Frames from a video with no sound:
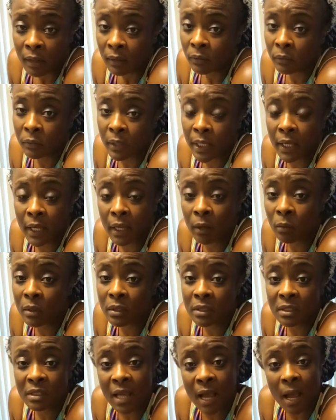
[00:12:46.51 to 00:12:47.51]
when it
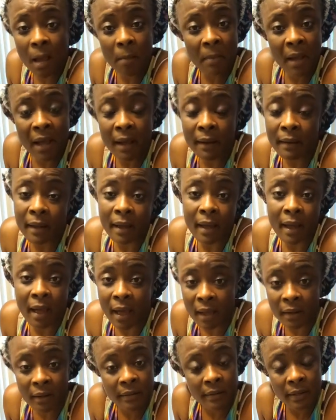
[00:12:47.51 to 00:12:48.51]
was time, I got
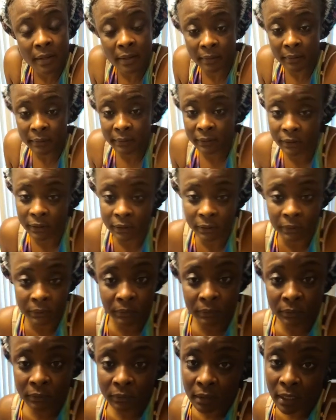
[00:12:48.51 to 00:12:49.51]
out of there.
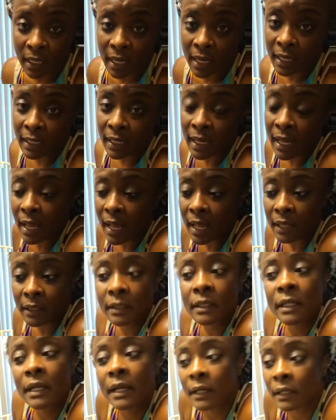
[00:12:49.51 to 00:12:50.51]
Shoot, I got out
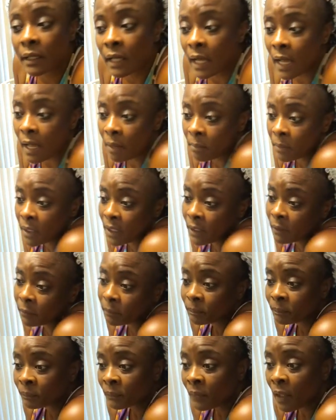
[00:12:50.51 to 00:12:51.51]
of there. I
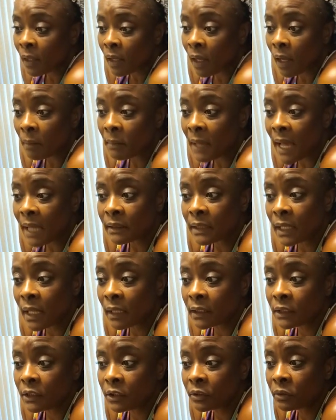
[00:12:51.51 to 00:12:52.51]
mean, I'm not
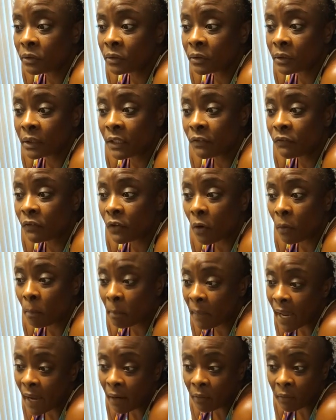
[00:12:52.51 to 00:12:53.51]
telling you to leave your
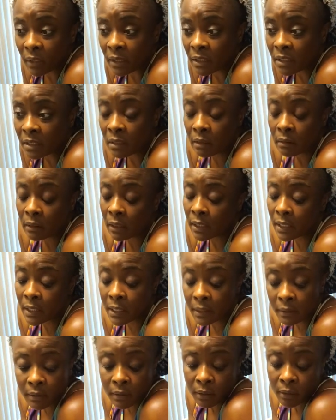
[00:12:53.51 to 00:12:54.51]
marriage
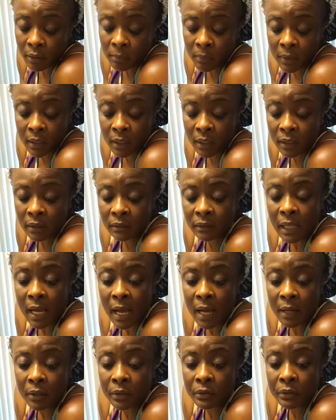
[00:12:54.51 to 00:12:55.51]
either because
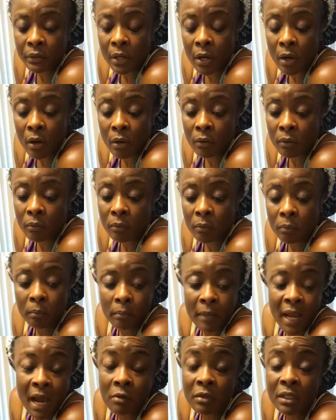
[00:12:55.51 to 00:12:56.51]
I don't know.
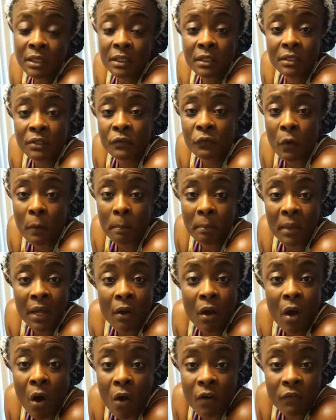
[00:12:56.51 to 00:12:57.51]
Marriage is for
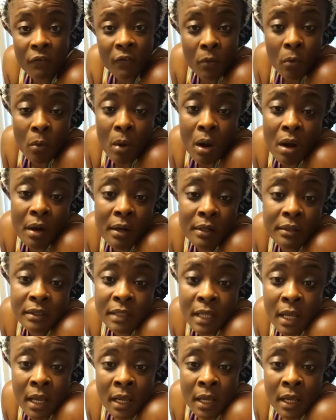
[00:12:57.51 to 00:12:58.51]
better or for worse.